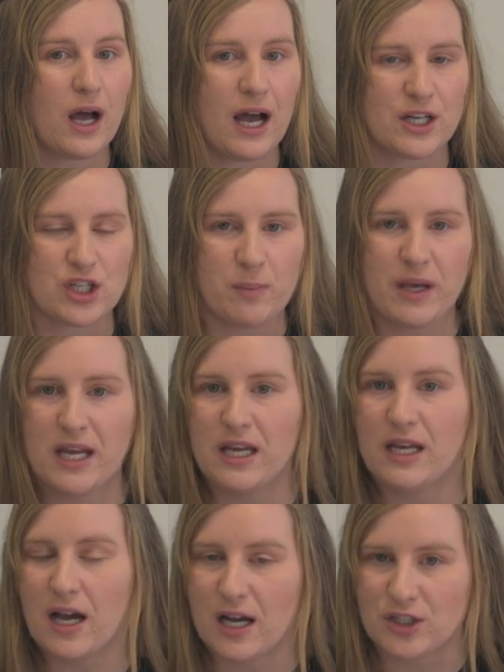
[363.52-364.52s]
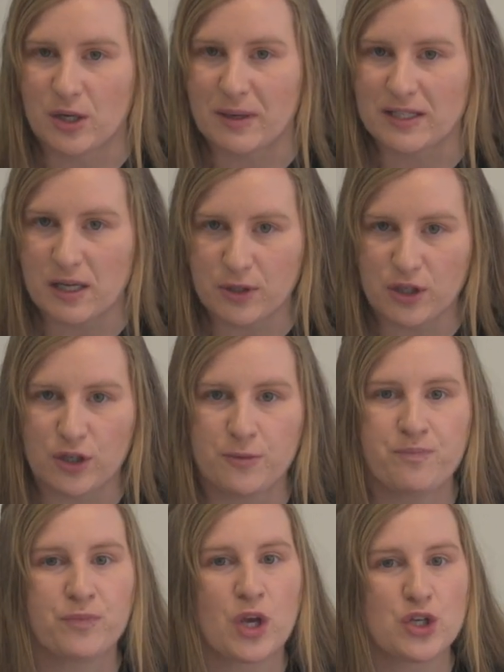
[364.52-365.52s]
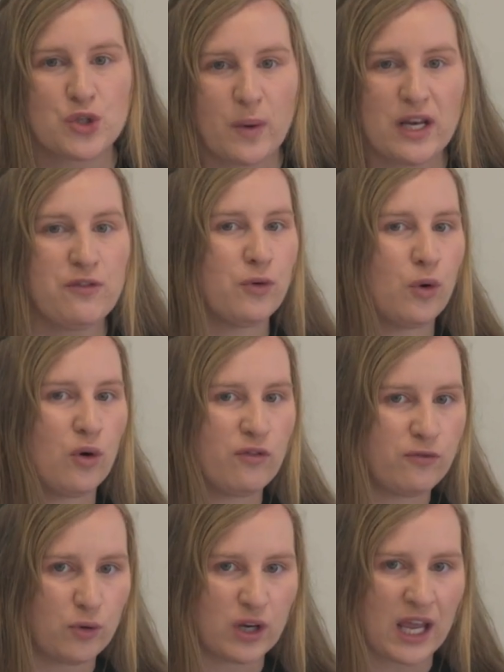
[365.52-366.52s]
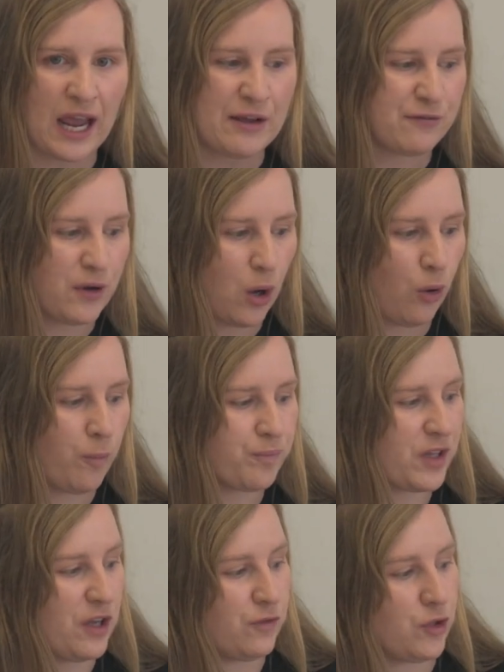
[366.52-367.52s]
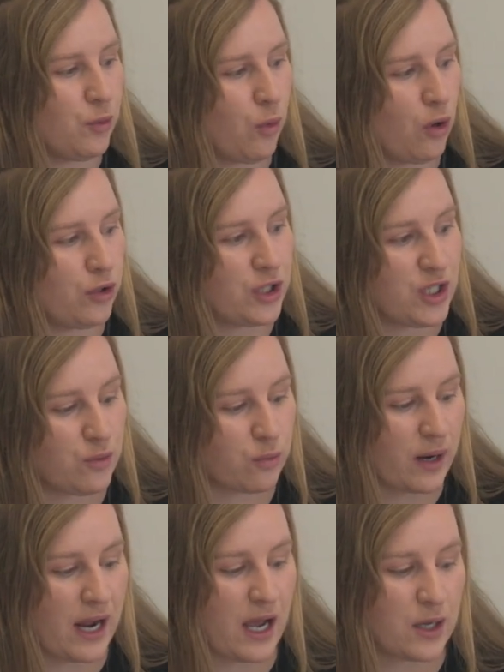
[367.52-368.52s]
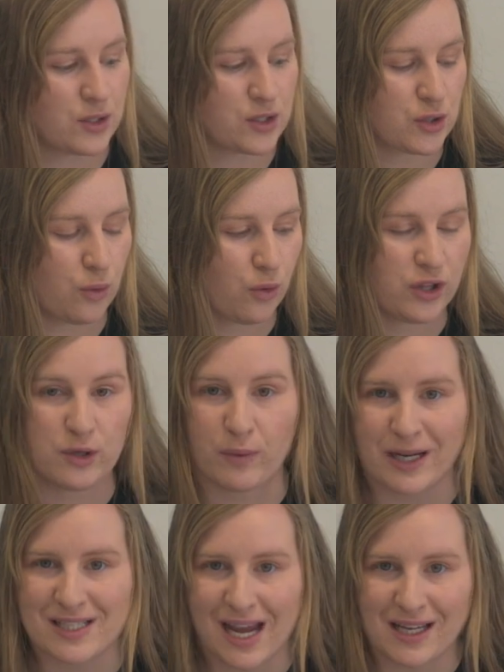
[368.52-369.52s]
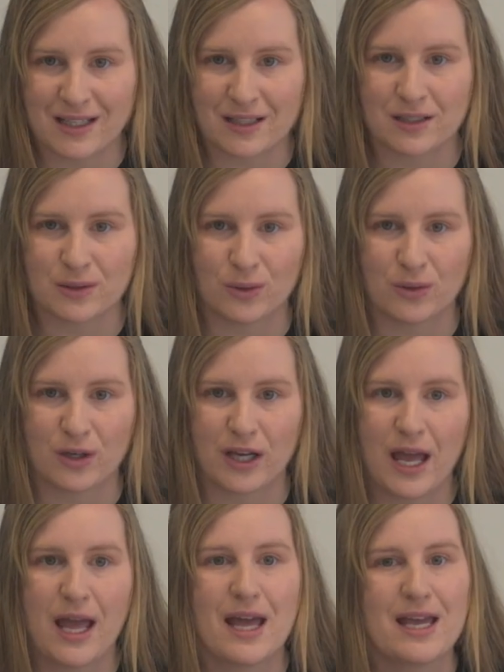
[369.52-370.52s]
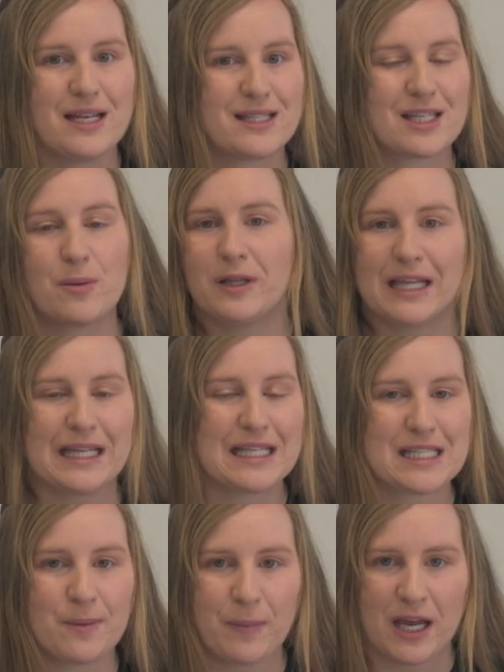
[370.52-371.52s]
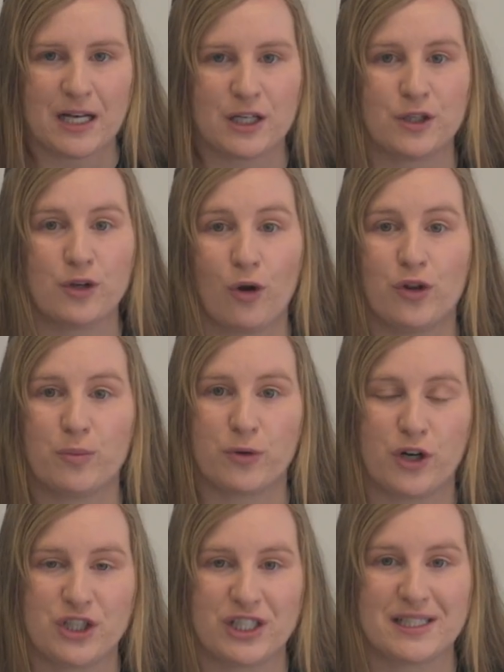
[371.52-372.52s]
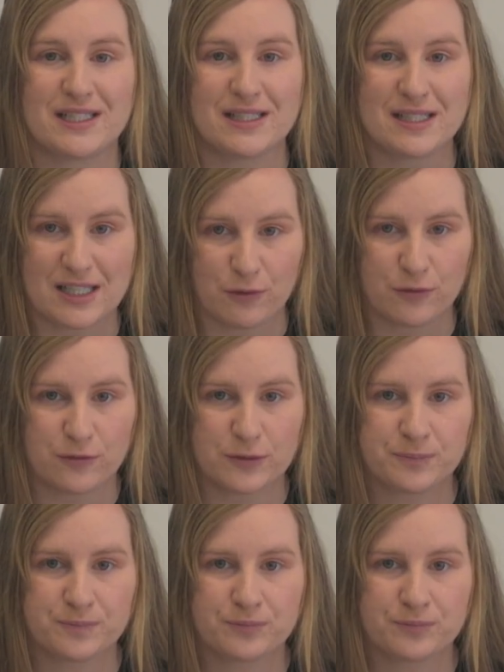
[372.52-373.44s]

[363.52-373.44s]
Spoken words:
RGB, RGBW, 24, 48 volt, if you want the round or the rectangular look, it's completely dependent on the project itself.